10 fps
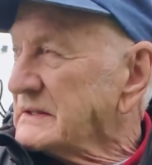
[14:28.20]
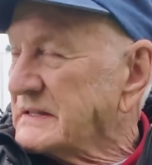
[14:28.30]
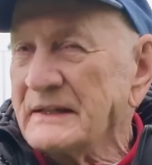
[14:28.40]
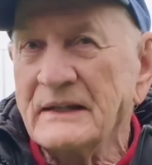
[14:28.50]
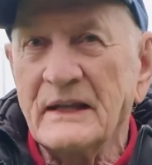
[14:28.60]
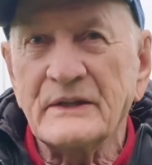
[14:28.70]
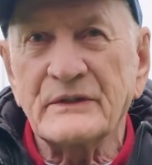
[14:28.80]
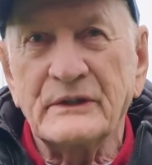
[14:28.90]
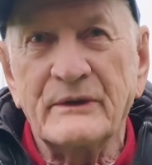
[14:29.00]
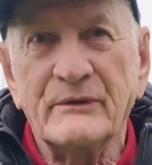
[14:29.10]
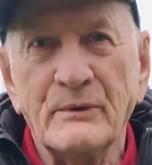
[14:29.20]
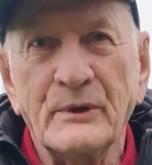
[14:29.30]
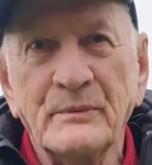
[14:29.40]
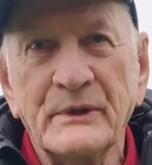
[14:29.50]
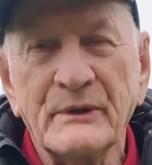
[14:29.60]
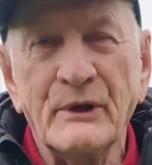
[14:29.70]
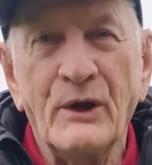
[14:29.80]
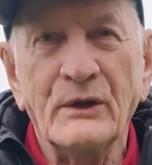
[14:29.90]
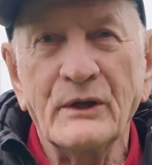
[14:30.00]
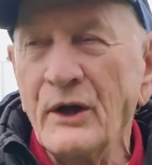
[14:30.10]
10 lights on every one, but they were
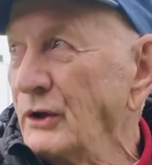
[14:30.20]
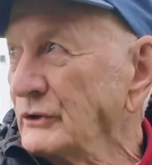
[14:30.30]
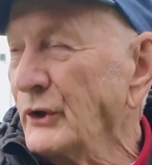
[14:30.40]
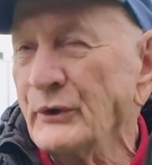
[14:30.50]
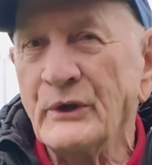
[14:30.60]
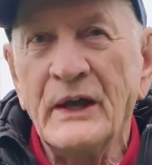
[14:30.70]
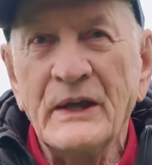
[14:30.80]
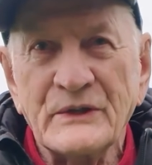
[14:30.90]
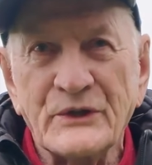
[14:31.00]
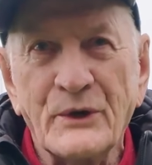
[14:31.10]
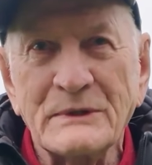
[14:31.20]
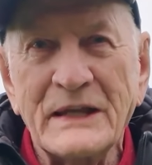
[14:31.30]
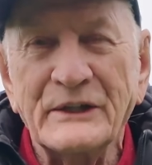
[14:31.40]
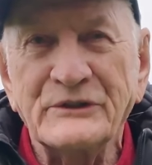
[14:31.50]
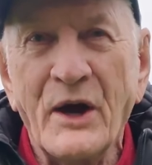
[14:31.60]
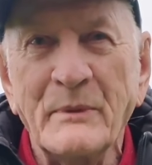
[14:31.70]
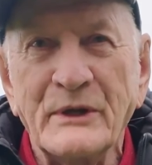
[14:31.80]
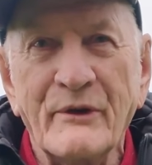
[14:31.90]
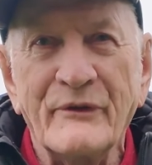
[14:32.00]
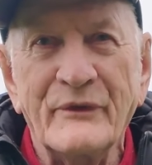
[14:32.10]
all done. So it was like a
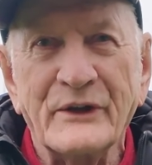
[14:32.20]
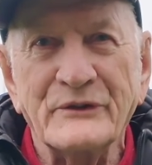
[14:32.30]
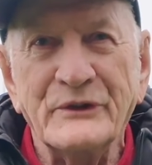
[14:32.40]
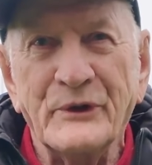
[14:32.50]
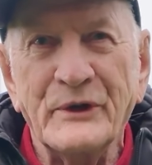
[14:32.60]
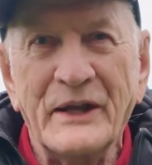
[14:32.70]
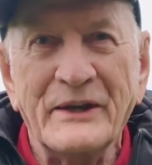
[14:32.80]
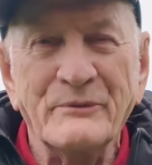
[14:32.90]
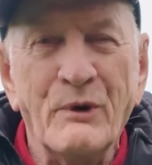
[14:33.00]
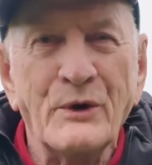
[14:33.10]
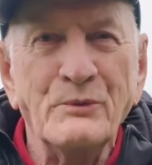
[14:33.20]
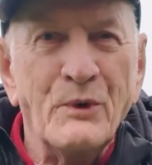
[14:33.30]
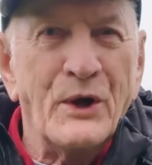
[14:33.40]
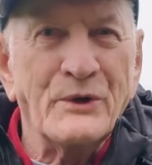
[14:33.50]
domino effect, you know. You'd had one